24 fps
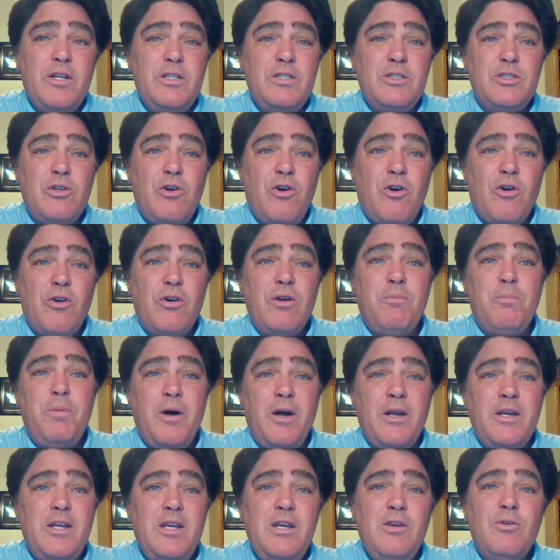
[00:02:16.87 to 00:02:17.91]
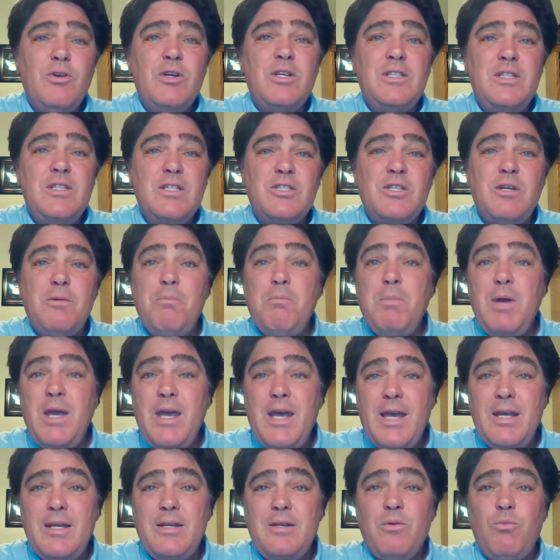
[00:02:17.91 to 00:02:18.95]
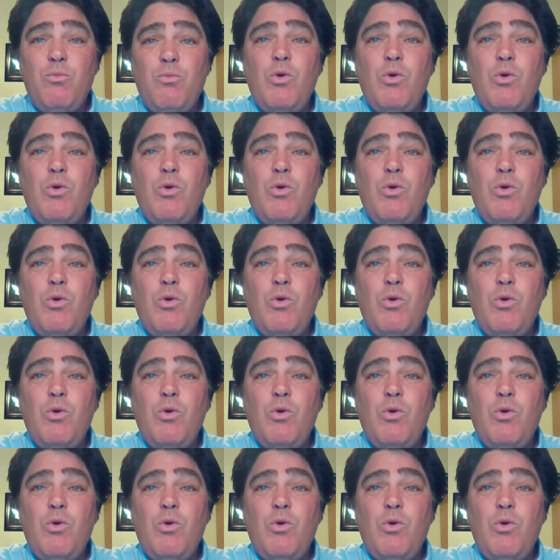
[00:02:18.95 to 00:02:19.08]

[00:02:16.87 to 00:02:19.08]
in his heart upon hearing this command.